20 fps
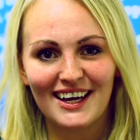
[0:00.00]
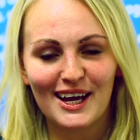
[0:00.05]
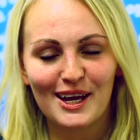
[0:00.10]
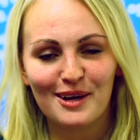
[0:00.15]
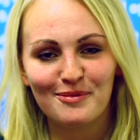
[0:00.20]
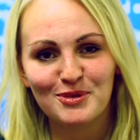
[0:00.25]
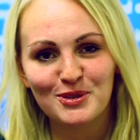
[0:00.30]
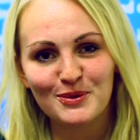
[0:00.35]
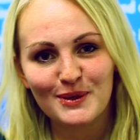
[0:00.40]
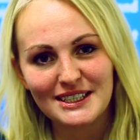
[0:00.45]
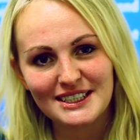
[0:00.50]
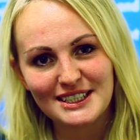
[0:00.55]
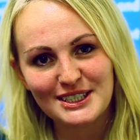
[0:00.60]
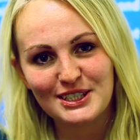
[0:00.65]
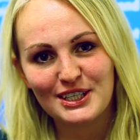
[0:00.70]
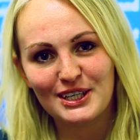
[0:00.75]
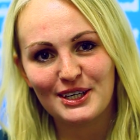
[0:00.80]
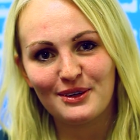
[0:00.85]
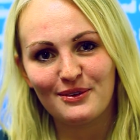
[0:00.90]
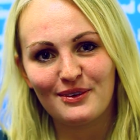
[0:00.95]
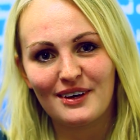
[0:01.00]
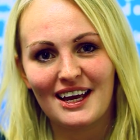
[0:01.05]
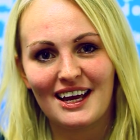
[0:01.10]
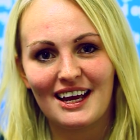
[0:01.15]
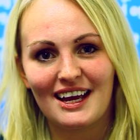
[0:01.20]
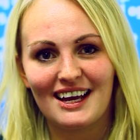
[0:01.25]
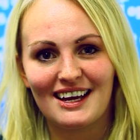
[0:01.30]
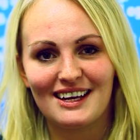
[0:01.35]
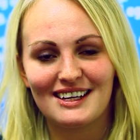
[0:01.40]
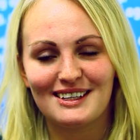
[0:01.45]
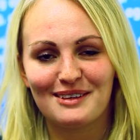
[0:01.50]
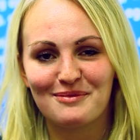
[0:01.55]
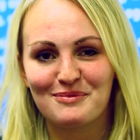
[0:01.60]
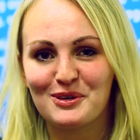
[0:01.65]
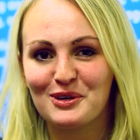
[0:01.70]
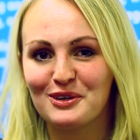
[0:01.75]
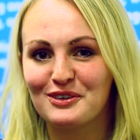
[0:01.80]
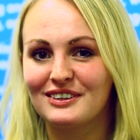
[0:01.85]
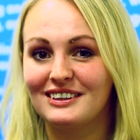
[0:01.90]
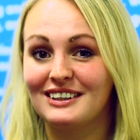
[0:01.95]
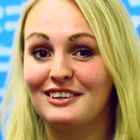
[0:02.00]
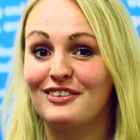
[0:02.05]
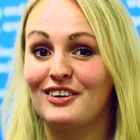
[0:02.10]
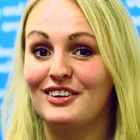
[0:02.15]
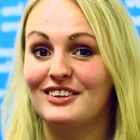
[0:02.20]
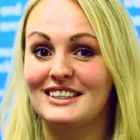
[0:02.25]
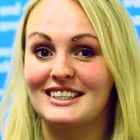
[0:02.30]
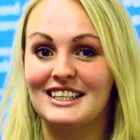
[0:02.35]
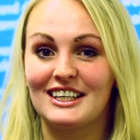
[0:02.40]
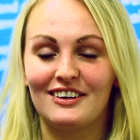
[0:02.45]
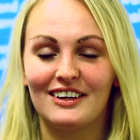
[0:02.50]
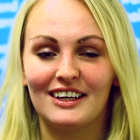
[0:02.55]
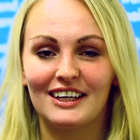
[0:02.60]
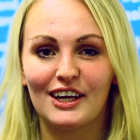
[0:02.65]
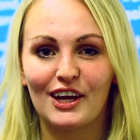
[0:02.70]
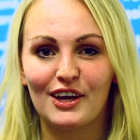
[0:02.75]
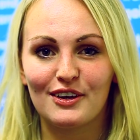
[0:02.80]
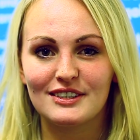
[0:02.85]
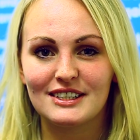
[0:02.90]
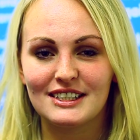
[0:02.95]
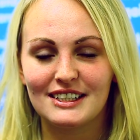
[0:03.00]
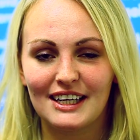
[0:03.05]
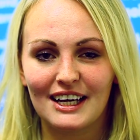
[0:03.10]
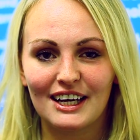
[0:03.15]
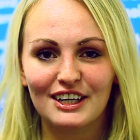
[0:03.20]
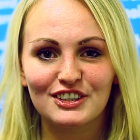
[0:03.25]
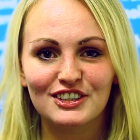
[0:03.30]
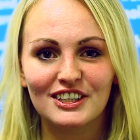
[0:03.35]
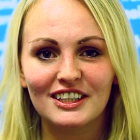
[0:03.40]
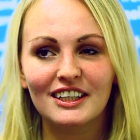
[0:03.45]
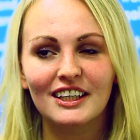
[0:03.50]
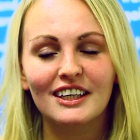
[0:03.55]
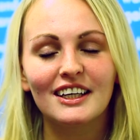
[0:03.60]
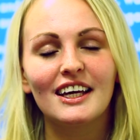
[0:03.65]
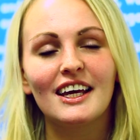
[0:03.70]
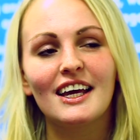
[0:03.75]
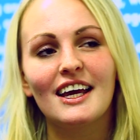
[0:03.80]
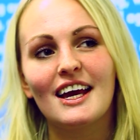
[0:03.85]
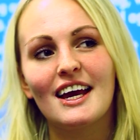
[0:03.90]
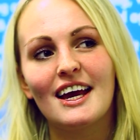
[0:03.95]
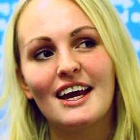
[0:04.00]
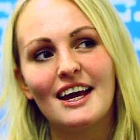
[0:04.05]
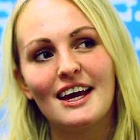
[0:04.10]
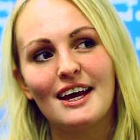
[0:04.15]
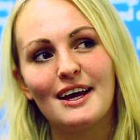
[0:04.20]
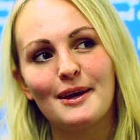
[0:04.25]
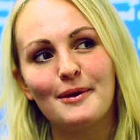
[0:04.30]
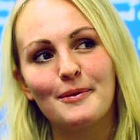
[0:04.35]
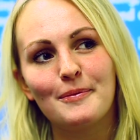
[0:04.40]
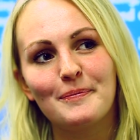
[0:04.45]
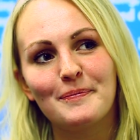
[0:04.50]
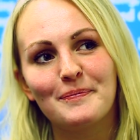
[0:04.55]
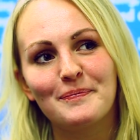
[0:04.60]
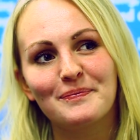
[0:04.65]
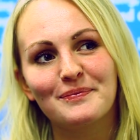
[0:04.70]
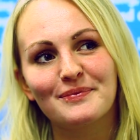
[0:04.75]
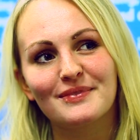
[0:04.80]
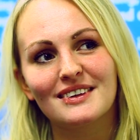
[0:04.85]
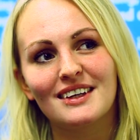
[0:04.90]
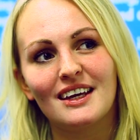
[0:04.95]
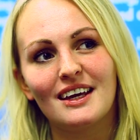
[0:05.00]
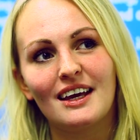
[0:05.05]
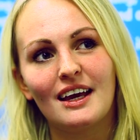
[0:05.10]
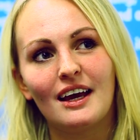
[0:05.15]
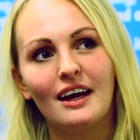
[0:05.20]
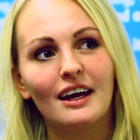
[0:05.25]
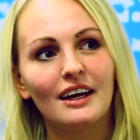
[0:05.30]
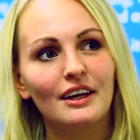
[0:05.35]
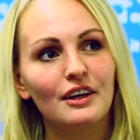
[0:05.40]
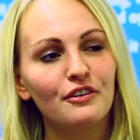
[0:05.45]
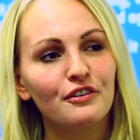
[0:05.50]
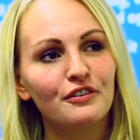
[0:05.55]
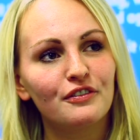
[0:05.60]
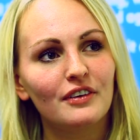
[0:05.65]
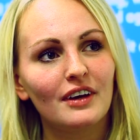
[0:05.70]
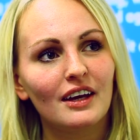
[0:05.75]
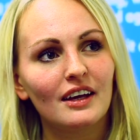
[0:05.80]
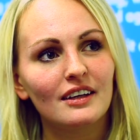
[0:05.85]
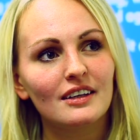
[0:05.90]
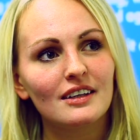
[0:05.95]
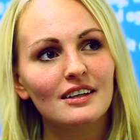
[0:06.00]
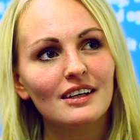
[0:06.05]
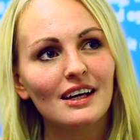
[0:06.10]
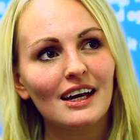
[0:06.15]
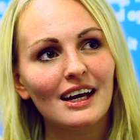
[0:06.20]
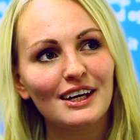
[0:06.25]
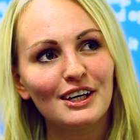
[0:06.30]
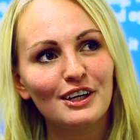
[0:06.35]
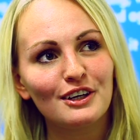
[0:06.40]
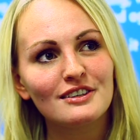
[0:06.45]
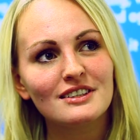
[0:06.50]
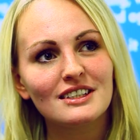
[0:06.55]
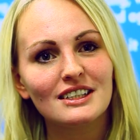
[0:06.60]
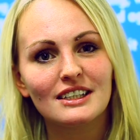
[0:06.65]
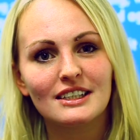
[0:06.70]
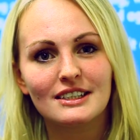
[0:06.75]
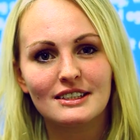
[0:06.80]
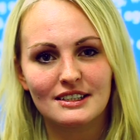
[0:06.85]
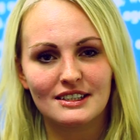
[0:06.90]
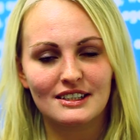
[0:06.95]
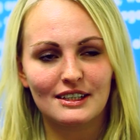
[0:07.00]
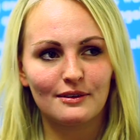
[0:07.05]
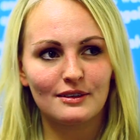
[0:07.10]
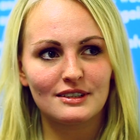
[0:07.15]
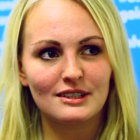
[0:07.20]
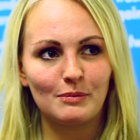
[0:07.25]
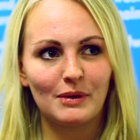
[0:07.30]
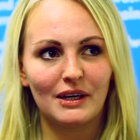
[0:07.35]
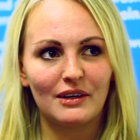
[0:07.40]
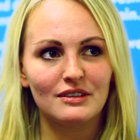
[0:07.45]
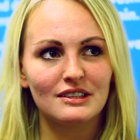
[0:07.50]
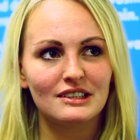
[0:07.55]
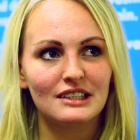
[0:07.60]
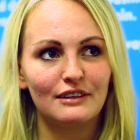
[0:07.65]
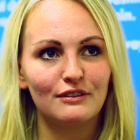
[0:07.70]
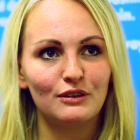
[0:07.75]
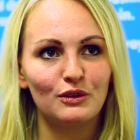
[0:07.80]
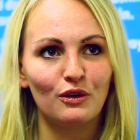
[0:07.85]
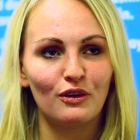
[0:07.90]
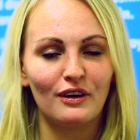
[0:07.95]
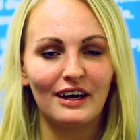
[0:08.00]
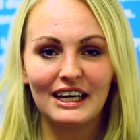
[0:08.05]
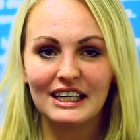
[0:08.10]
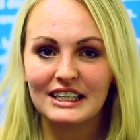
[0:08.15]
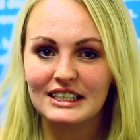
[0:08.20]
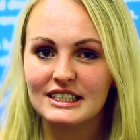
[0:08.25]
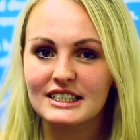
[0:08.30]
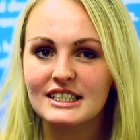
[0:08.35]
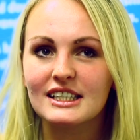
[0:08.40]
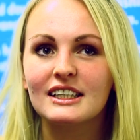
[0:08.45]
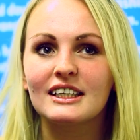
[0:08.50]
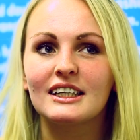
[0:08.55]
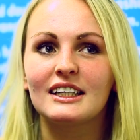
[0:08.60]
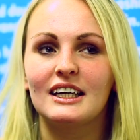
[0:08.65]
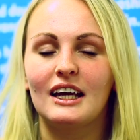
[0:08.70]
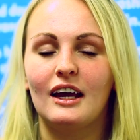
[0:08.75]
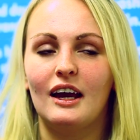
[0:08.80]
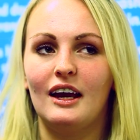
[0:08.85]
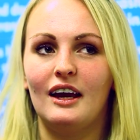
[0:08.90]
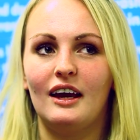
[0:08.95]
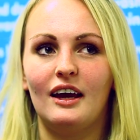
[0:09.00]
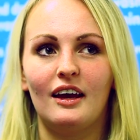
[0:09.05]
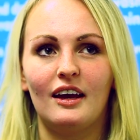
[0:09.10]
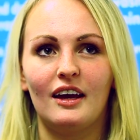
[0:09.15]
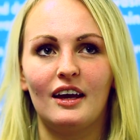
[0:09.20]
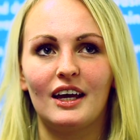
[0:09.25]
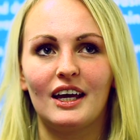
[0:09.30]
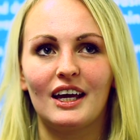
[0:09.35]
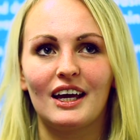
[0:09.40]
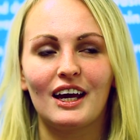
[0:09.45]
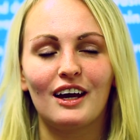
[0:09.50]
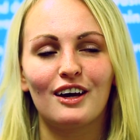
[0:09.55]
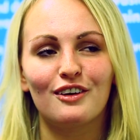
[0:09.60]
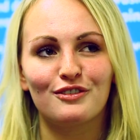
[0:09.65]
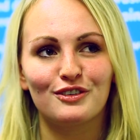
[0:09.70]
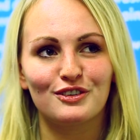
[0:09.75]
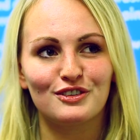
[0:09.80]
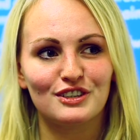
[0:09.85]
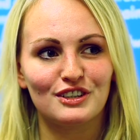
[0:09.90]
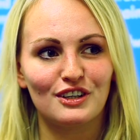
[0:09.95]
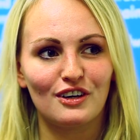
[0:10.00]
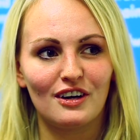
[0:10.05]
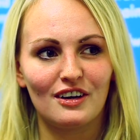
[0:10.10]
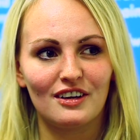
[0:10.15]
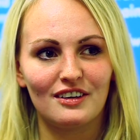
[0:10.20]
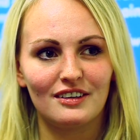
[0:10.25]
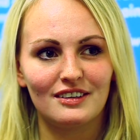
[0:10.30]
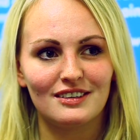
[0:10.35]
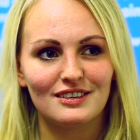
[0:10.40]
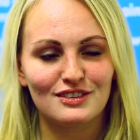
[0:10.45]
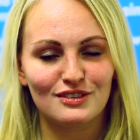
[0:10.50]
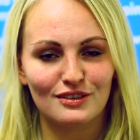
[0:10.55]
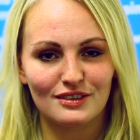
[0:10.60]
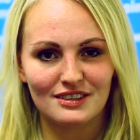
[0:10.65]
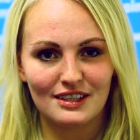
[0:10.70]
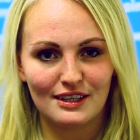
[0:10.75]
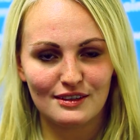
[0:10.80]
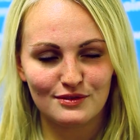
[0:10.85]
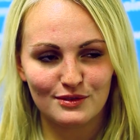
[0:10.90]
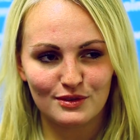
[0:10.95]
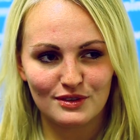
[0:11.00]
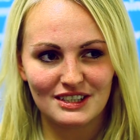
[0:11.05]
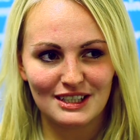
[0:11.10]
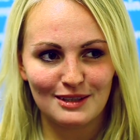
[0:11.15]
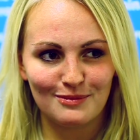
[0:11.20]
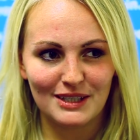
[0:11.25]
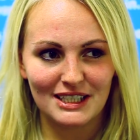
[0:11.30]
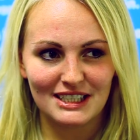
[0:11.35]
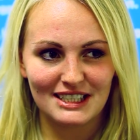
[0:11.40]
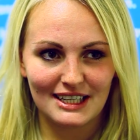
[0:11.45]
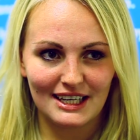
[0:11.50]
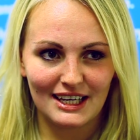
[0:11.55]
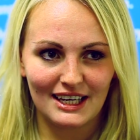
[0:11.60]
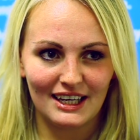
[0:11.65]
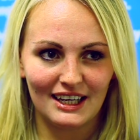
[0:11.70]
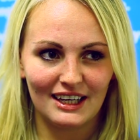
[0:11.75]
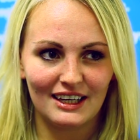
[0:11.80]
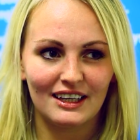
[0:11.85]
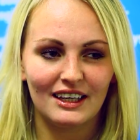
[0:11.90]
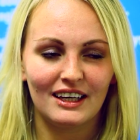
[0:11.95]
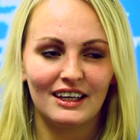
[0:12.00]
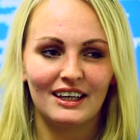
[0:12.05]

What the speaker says: I'm 22 and I'm currently volunteering at OCD Action. I've had OCD since I was about 7 or 8. Have undergone successful CBT,